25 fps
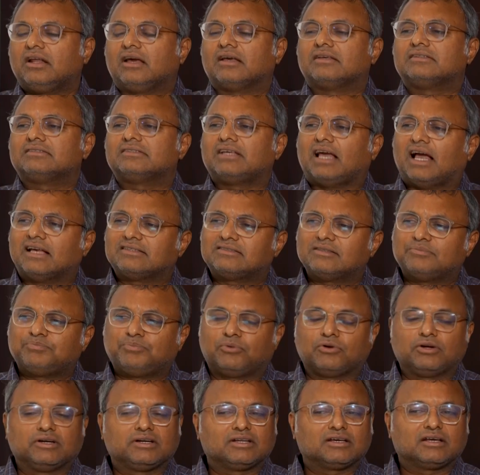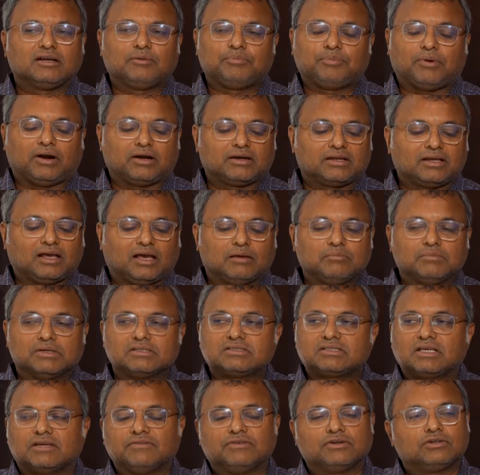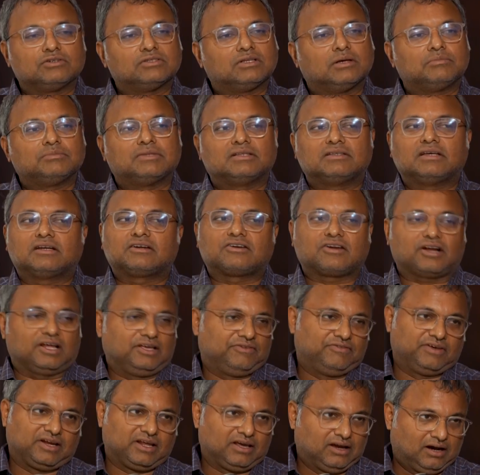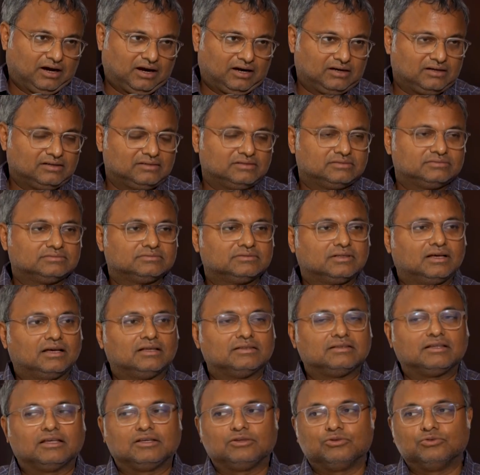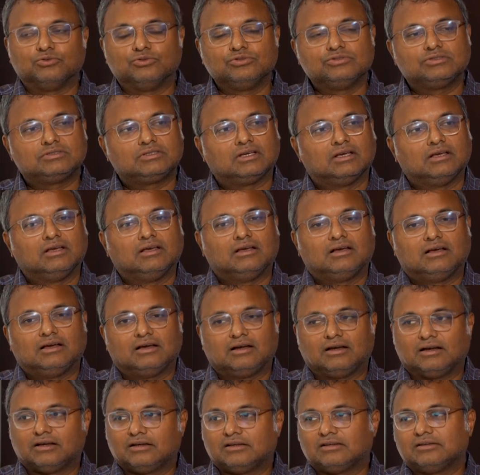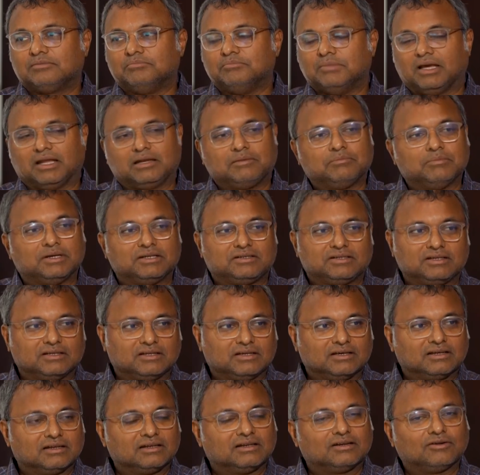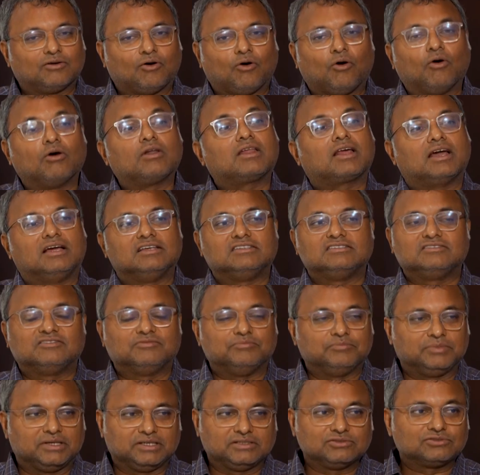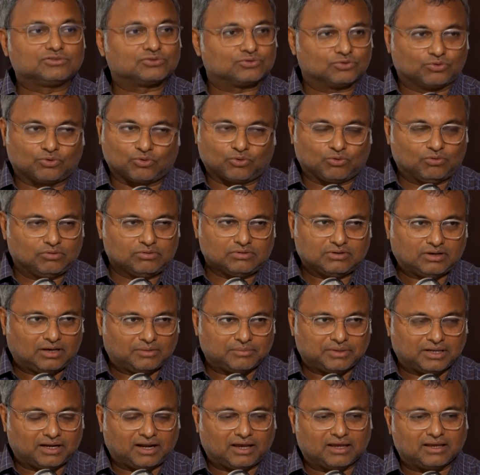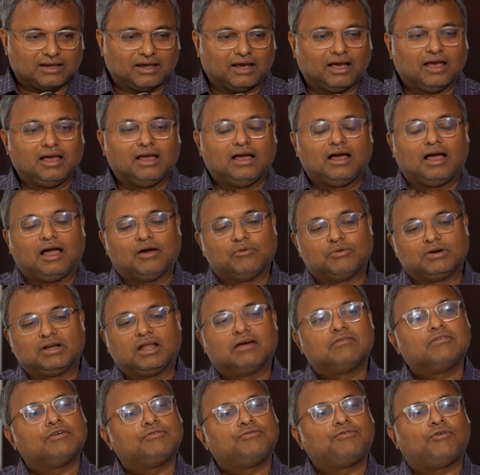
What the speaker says: No, as a political party, I must give it to them that they try very hard and they use men, material, and all kinds of means to grow. I mean, I would never